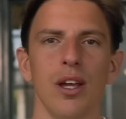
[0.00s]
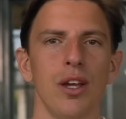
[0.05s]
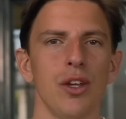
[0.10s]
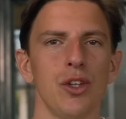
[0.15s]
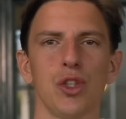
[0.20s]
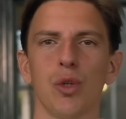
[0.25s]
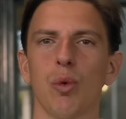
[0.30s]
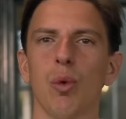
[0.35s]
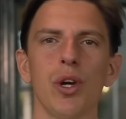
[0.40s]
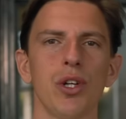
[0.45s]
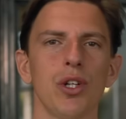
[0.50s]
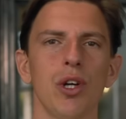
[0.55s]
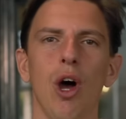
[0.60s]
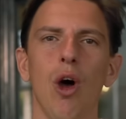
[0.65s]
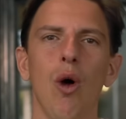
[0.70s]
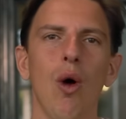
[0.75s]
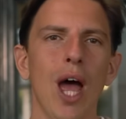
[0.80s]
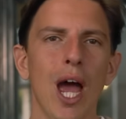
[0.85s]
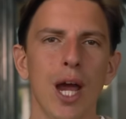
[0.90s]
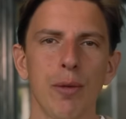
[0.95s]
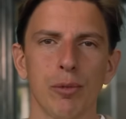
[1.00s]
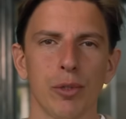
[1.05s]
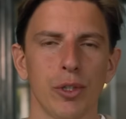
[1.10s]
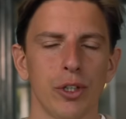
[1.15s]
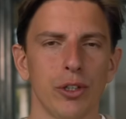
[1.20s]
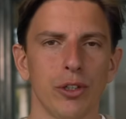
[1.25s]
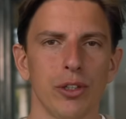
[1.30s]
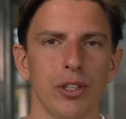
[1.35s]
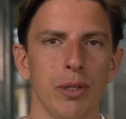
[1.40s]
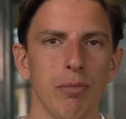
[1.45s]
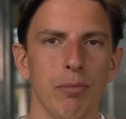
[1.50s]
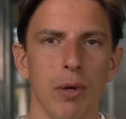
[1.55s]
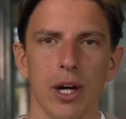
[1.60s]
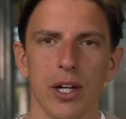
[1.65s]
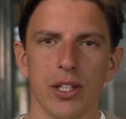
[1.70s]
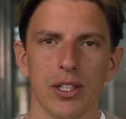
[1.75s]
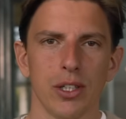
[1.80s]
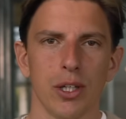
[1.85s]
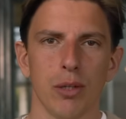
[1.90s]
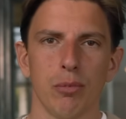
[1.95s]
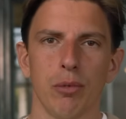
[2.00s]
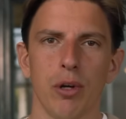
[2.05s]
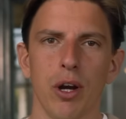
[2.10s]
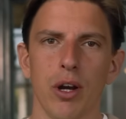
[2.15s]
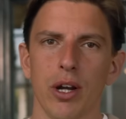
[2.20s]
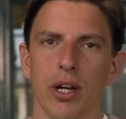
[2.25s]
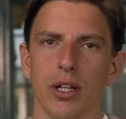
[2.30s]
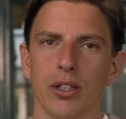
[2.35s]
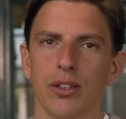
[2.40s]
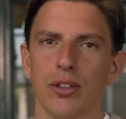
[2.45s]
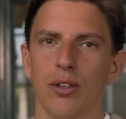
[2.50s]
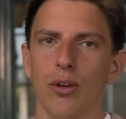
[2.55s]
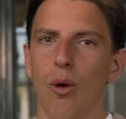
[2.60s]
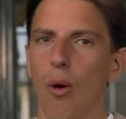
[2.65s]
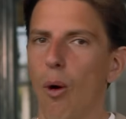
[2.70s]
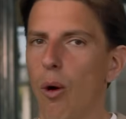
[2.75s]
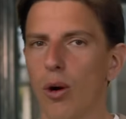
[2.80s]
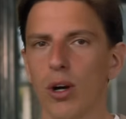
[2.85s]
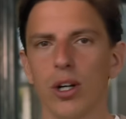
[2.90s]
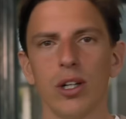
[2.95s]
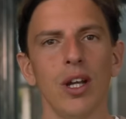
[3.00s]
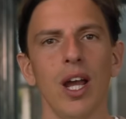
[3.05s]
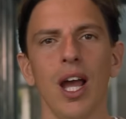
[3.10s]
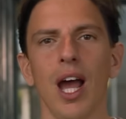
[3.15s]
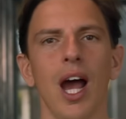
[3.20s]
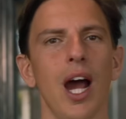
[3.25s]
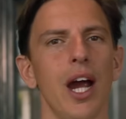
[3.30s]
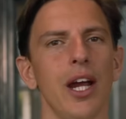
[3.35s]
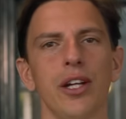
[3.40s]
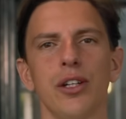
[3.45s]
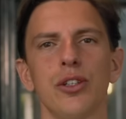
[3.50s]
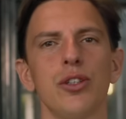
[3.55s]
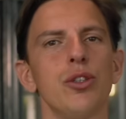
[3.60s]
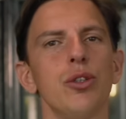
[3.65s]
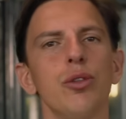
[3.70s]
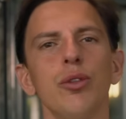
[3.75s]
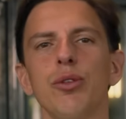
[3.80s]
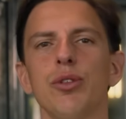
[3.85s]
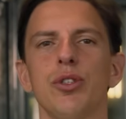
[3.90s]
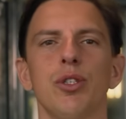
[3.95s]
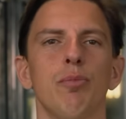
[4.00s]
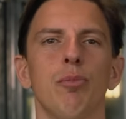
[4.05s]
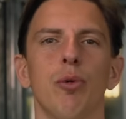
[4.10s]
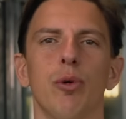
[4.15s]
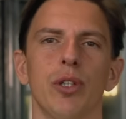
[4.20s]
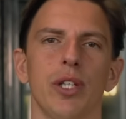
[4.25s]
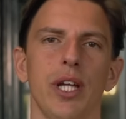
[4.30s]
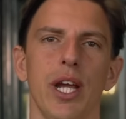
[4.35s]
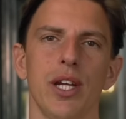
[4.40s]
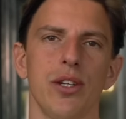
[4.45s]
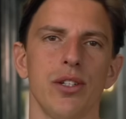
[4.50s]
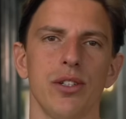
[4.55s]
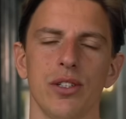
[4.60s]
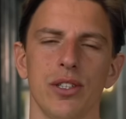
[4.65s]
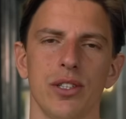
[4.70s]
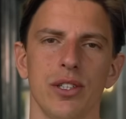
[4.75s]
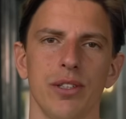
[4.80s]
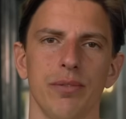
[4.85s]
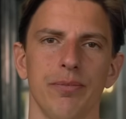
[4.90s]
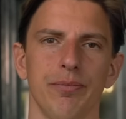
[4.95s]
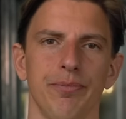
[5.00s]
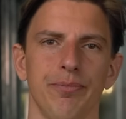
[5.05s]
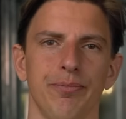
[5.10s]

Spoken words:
squash all high priority bugs in our product or hire 2 new support agents.